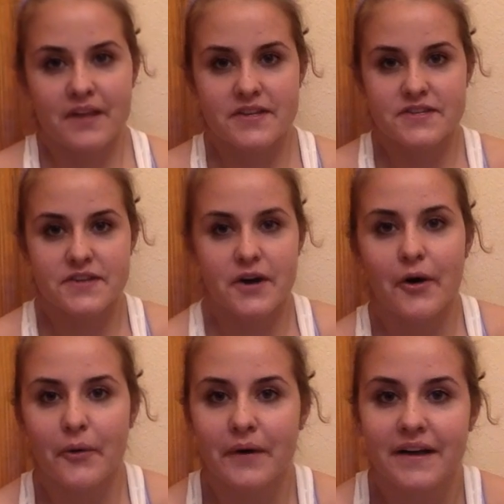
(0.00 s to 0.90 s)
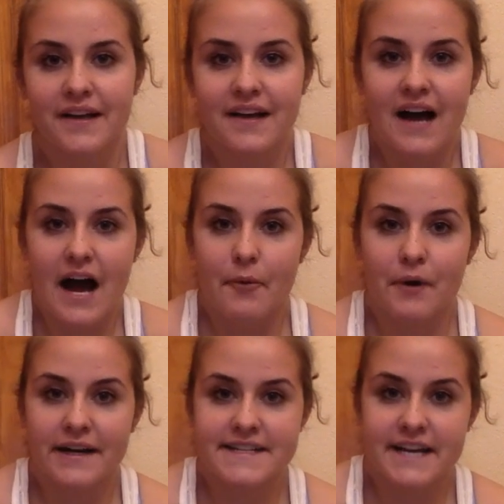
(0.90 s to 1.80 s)
So I
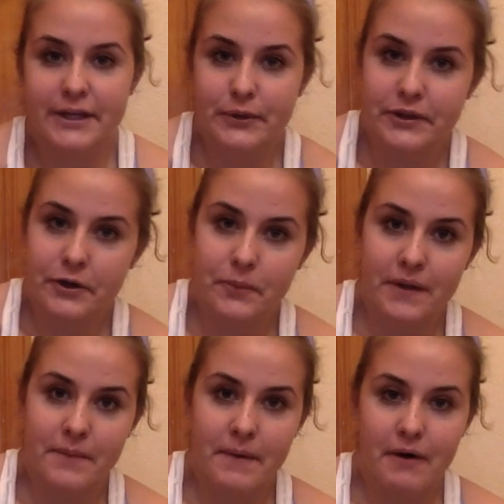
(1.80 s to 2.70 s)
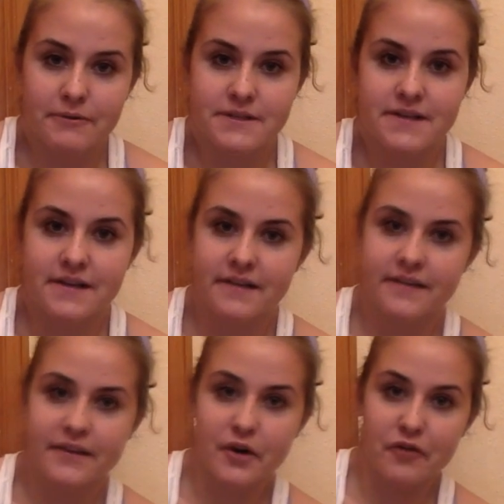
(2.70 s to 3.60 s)
want to tell you a little bit about
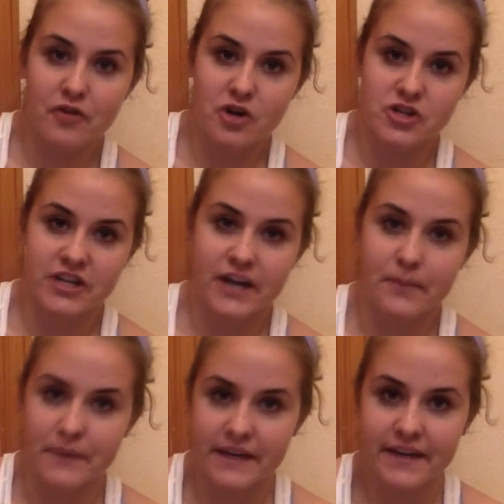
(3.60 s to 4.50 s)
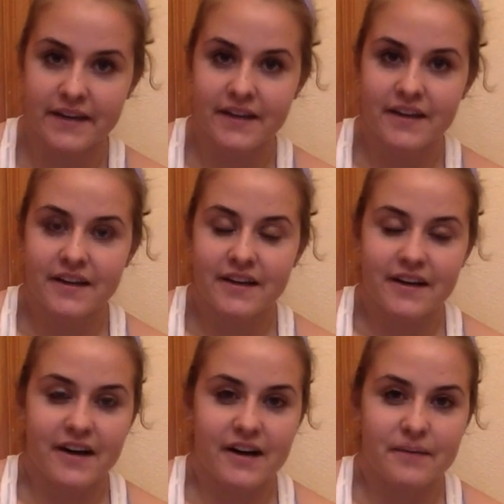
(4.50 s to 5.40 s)
the overarching company
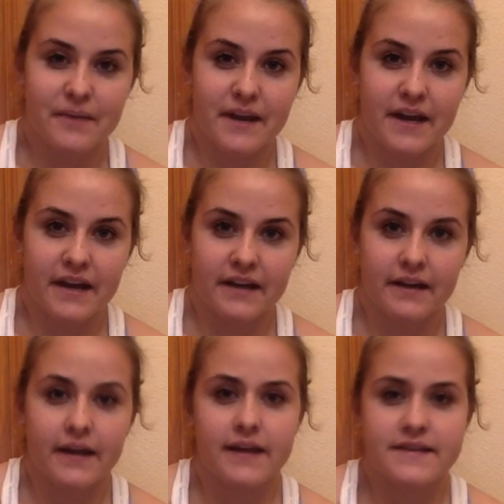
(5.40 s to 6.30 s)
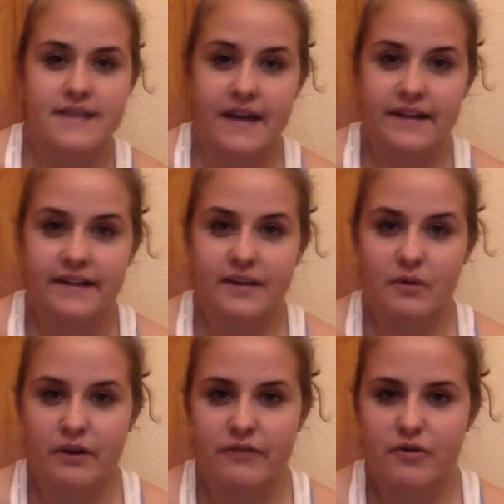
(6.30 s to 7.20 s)
that I guess technically
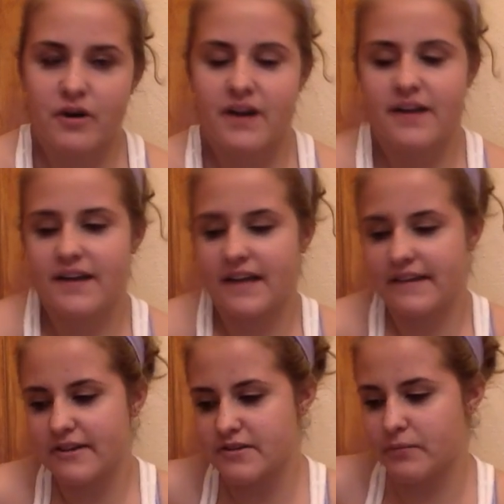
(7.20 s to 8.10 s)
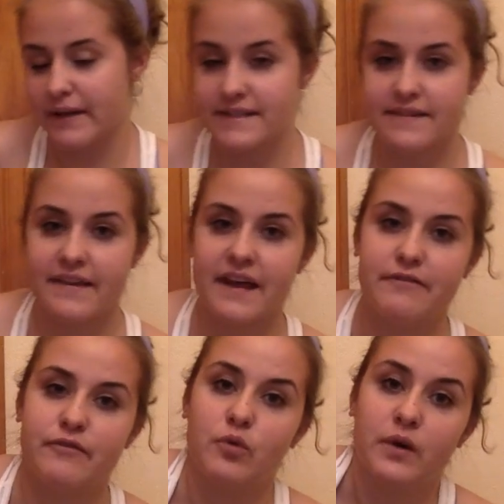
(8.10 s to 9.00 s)
work for, and there's a reason that I've
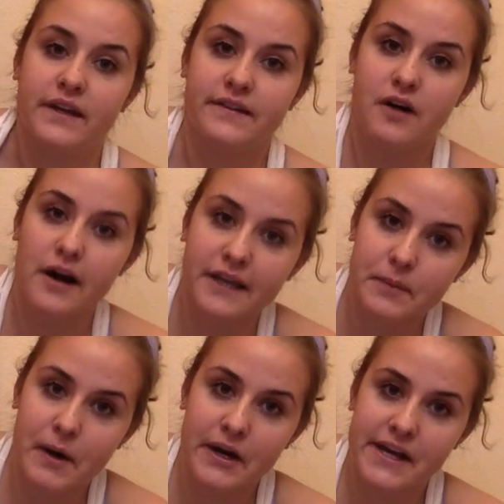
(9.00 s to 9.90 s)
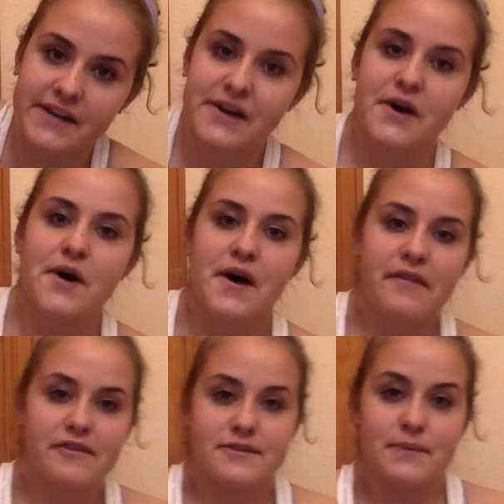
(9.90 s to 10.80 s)
avoided talking about it.
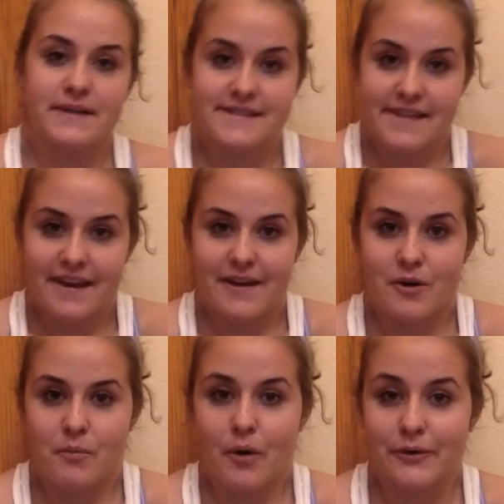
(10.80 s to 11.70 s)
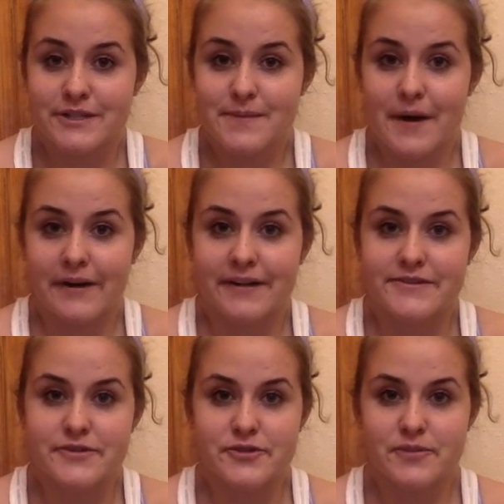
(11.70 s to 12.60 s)
There's a reason that I don't post about it on
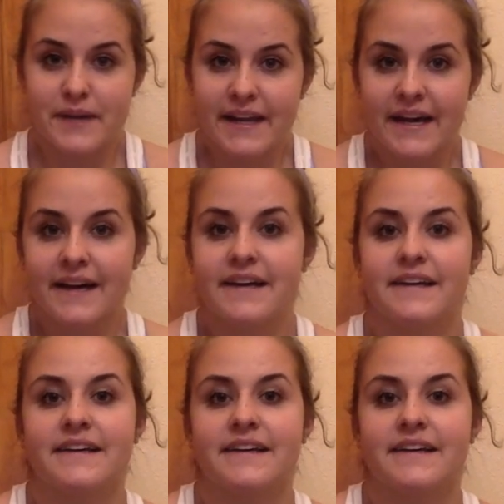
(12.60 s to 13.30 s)
social media.